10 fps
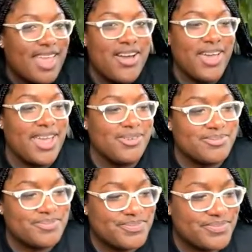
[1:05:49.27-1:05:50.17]
Okay.
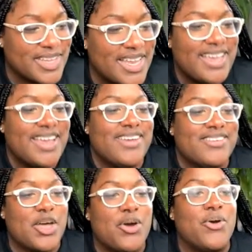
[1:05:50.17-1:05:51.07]

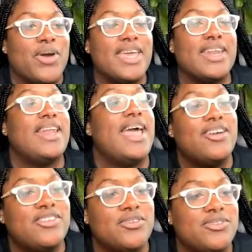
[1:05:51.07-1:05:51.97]
So it
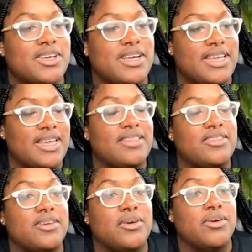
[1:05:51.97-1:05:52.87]
allows you to
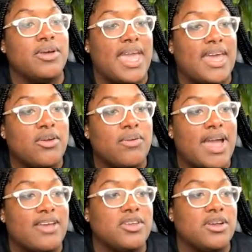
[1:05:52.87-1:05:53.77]

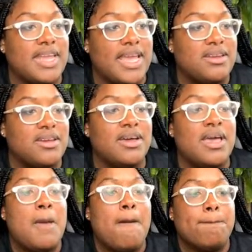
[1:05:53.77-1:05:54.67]
categorize your data
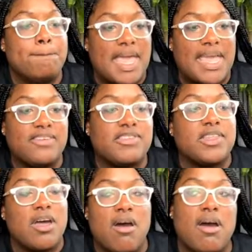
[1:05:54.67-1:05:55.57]
based
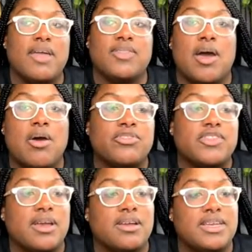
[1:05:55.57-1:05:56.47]
on those
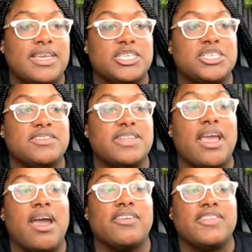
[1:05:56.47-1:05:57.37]
certain conditions.
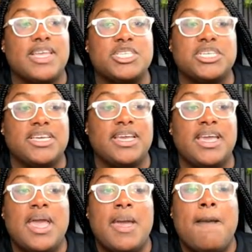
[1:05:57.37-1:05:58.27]
It
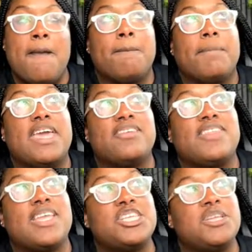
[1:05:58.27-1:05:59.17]

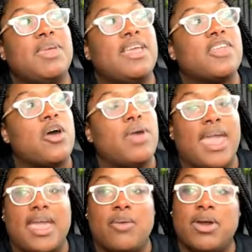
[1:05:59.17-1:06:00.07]
essentially means,
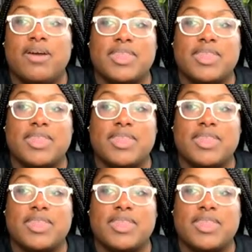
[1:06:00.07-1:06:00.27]
okay, well, if